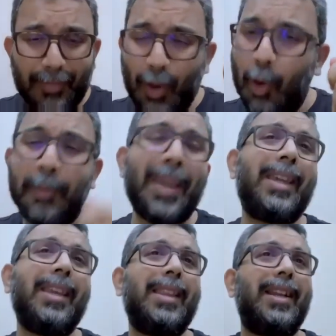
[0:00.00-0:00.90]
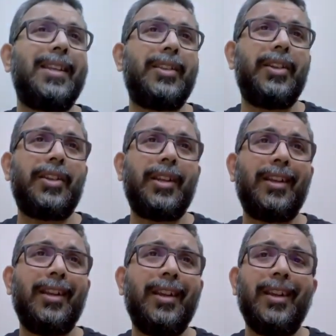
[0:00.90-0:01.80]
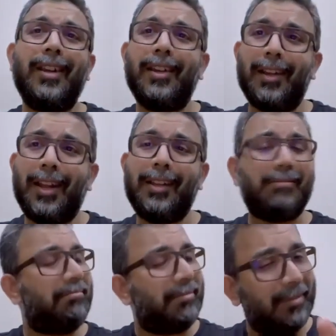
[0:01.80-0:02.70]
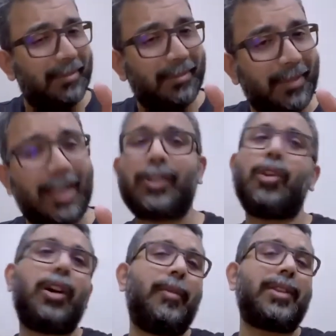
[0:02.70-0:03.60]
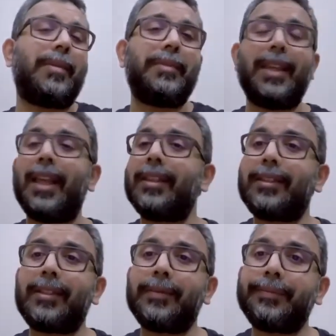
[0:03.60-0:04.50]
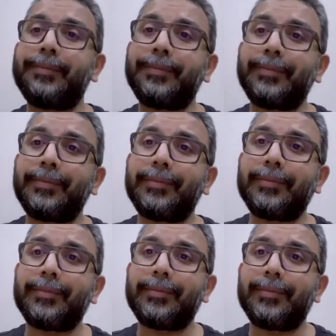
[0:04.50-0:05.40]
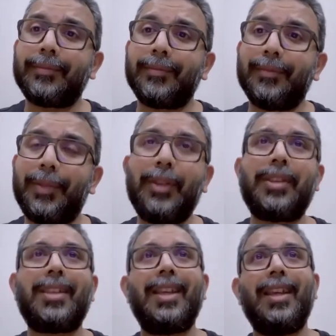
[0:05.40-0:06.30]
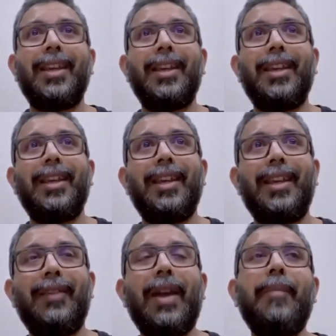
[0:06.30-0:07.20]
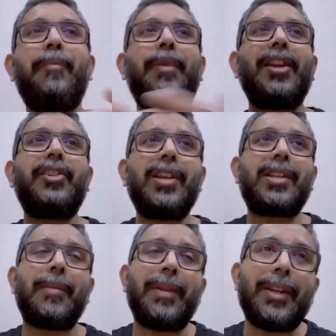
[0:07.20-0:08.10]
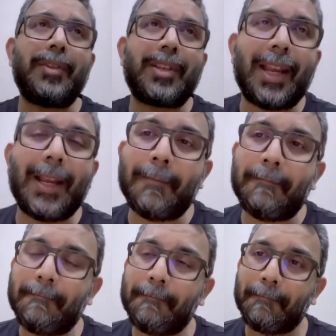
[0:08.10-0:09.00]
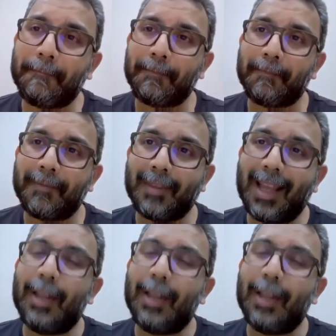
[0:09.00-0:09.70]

or making that decision, right? let's talk about something else. Because if I pressure somebody to sign up, I